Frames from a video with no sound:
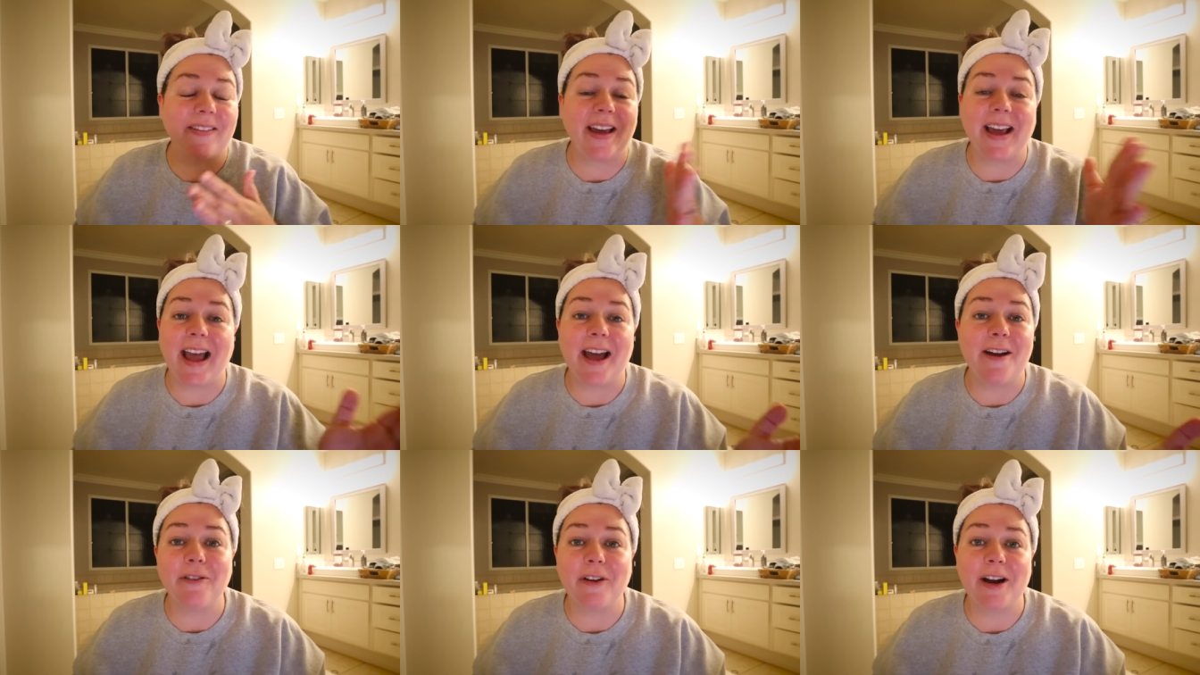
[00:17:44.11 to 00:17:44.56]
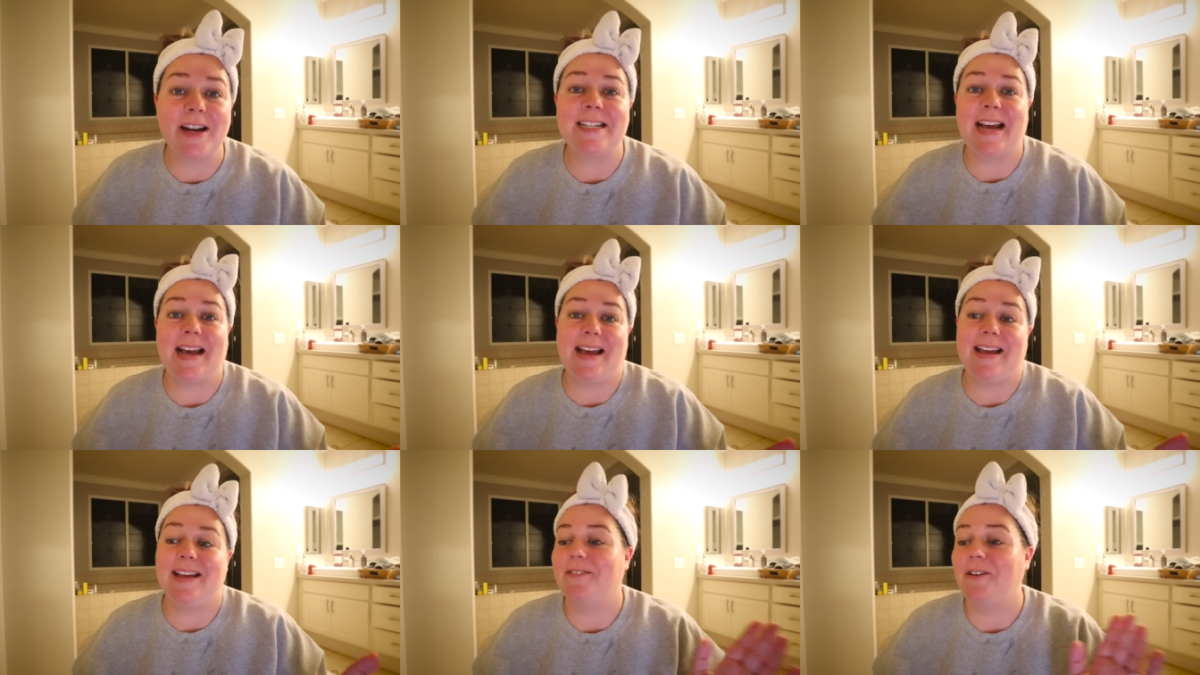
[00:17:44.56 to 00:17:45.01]
like every
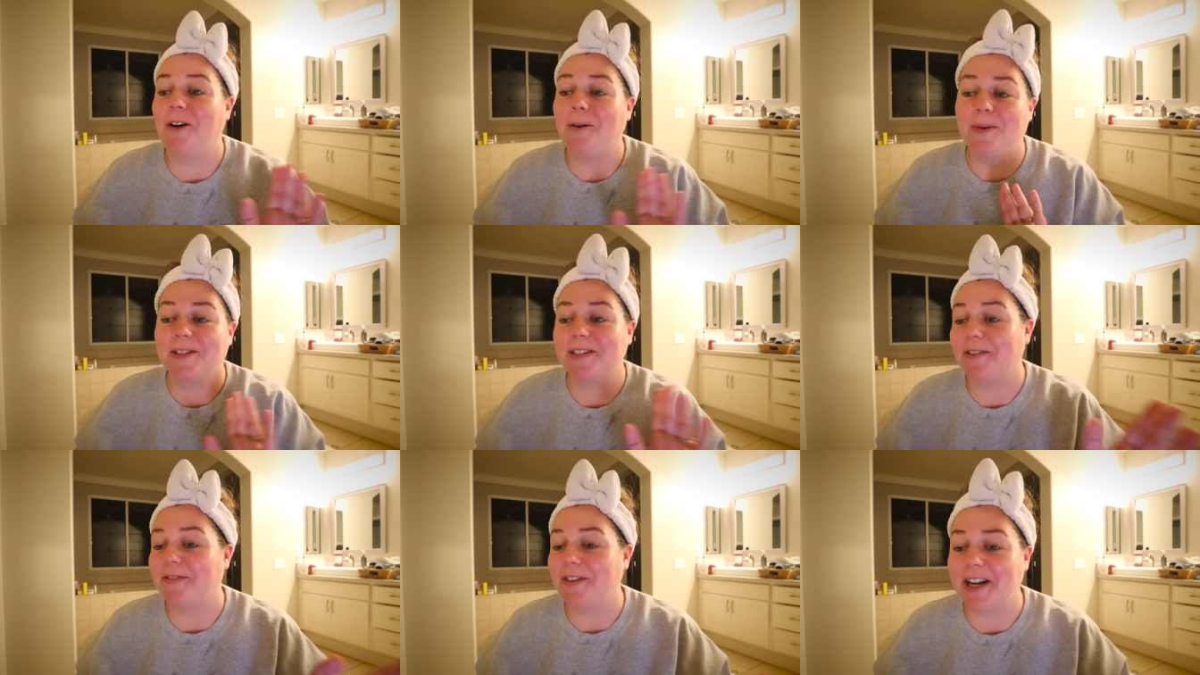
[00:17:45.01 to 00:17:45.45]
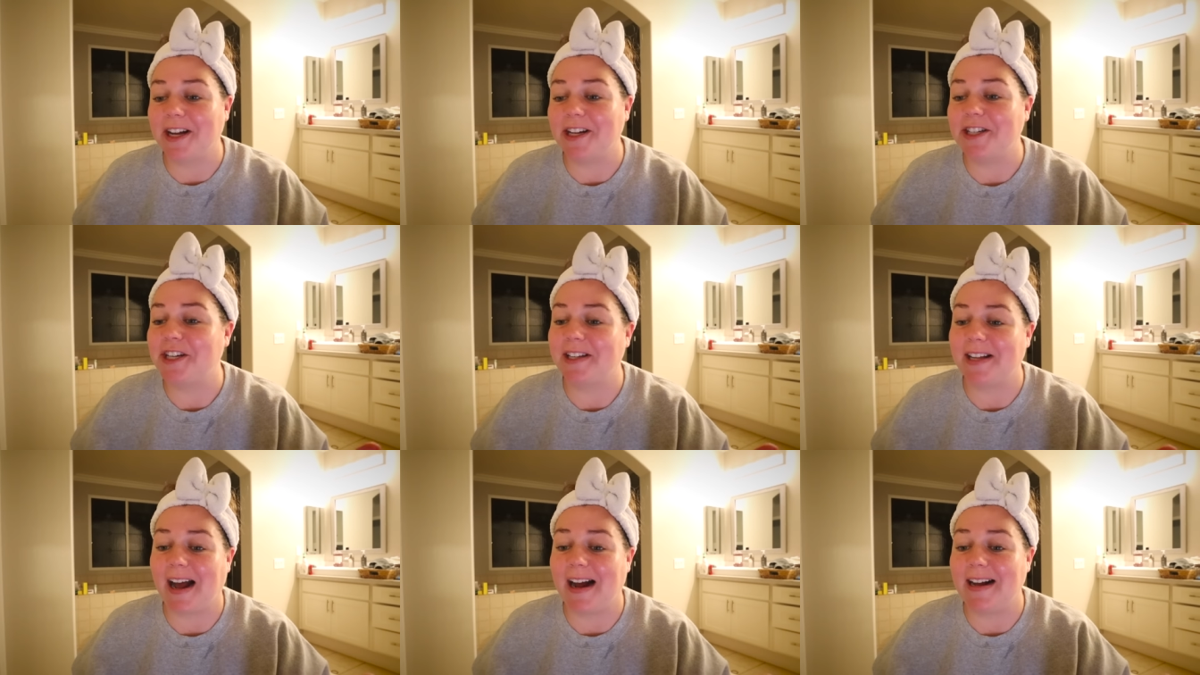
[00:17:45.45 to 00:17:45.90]
day, almost every day,
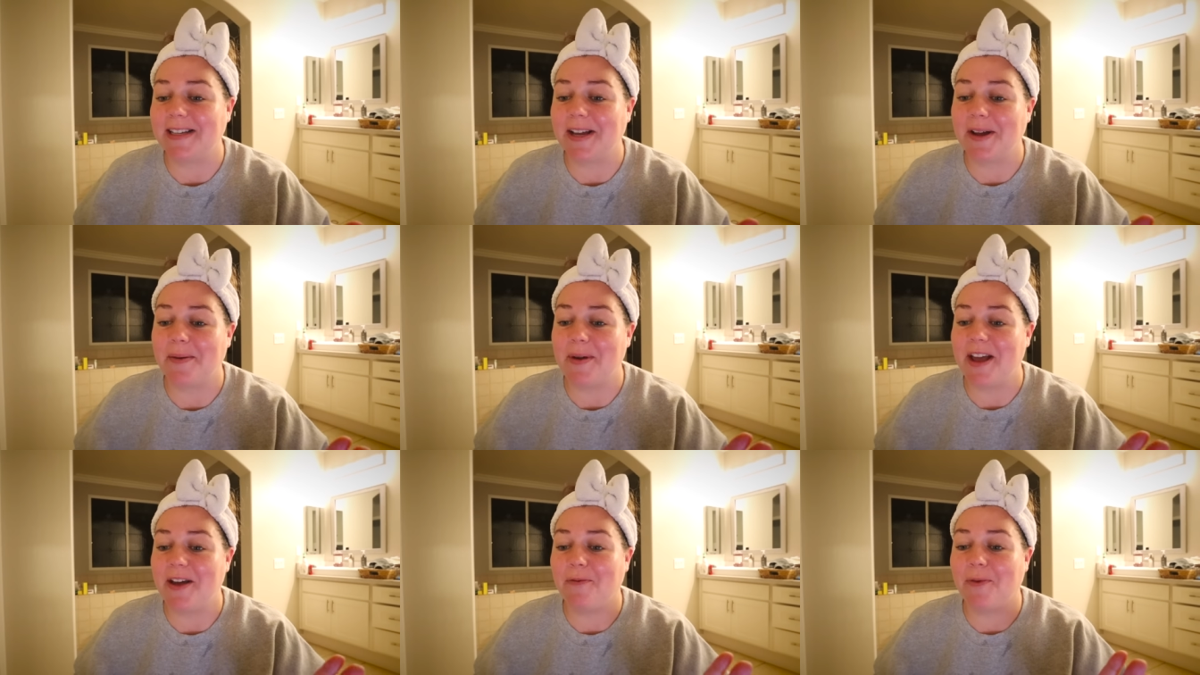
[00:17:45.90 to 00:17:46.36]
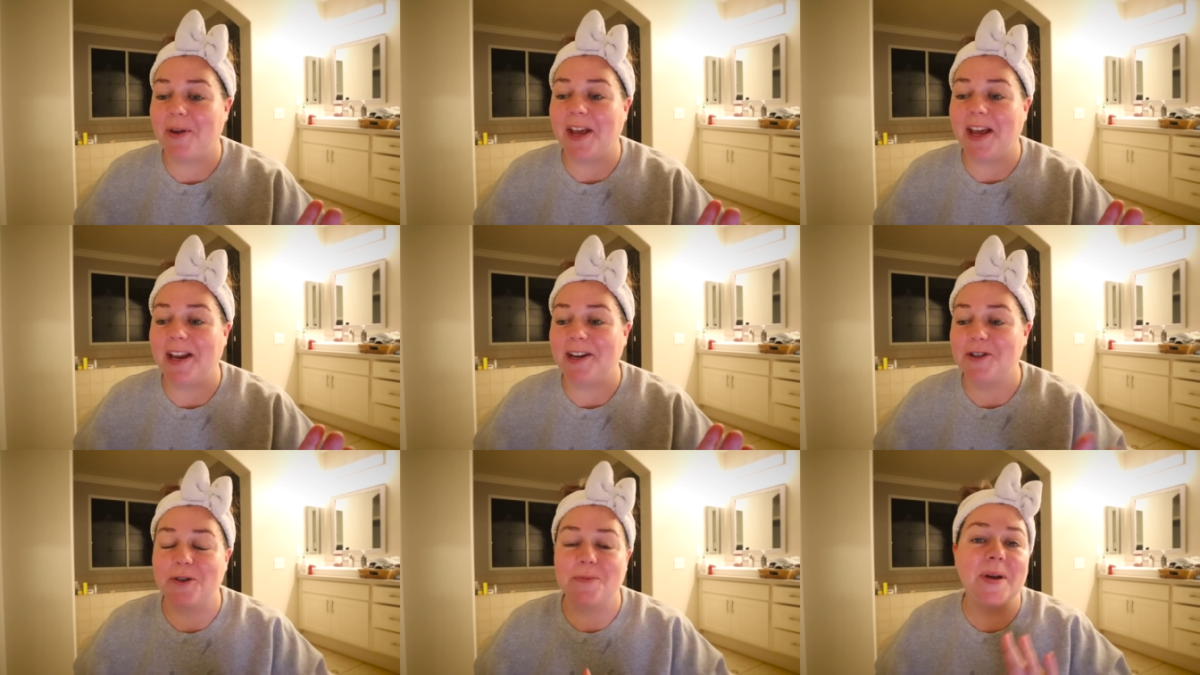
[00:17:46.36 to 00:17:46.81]
she's asking me if we
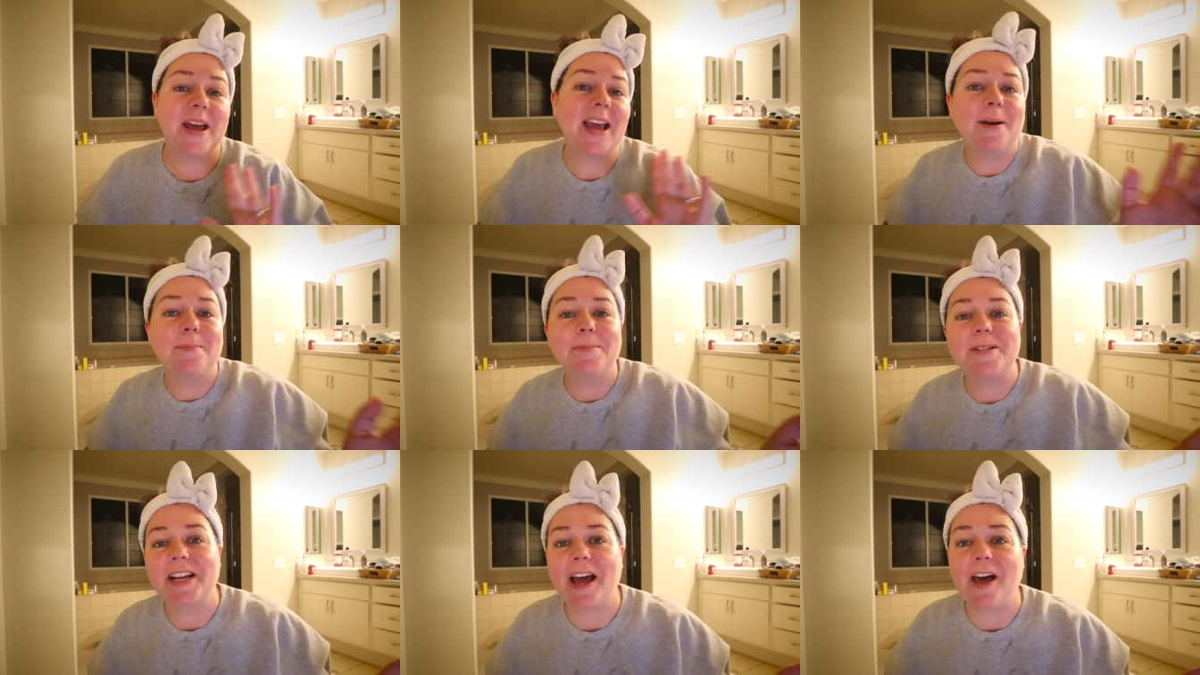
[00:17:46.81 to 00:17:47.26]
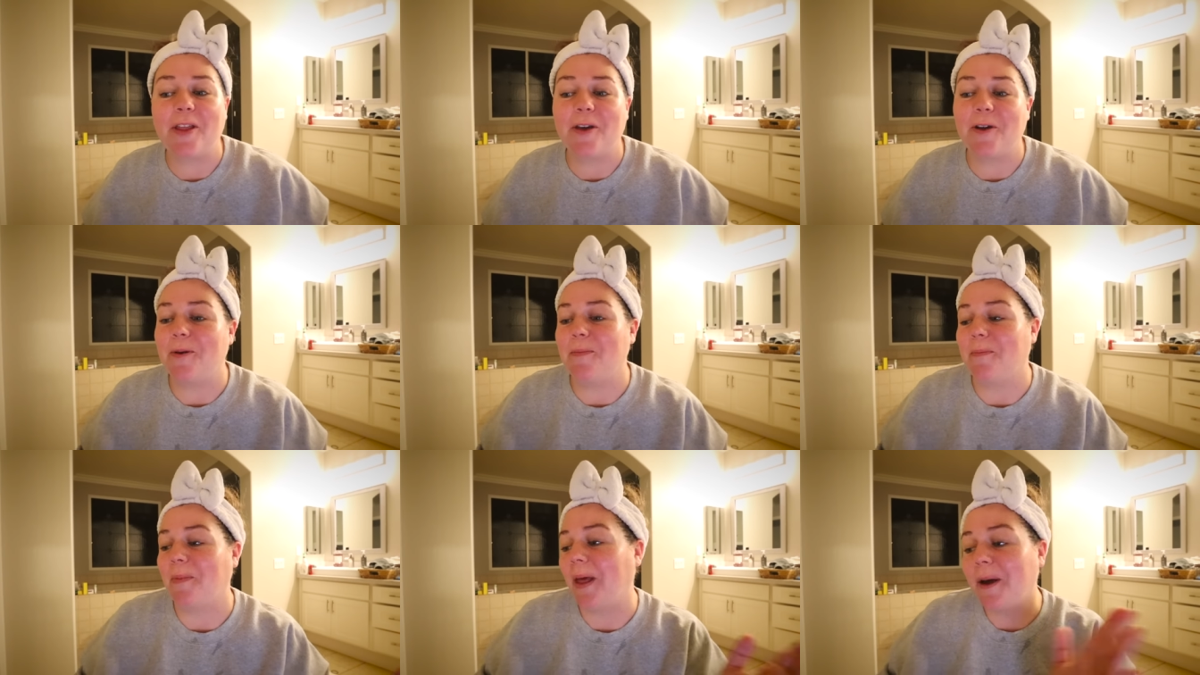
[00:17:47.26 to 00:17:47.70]
can do makeup together
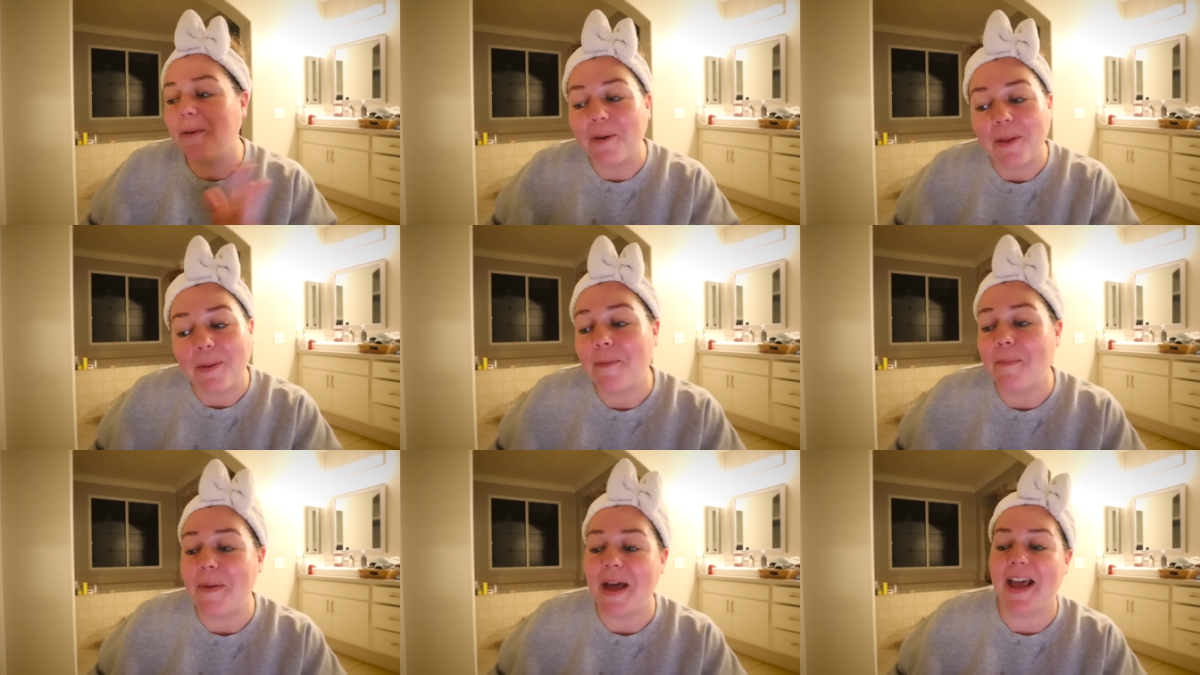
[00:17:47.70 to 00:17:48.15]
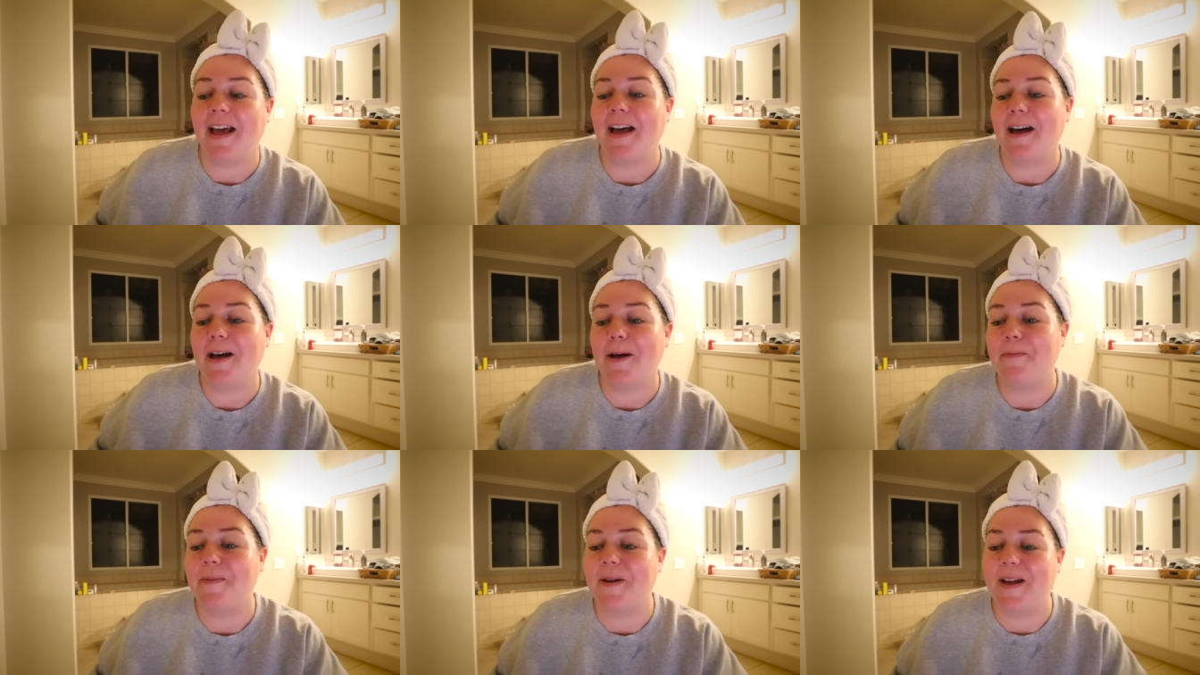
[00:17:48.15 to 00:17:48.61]
and play with the makeup.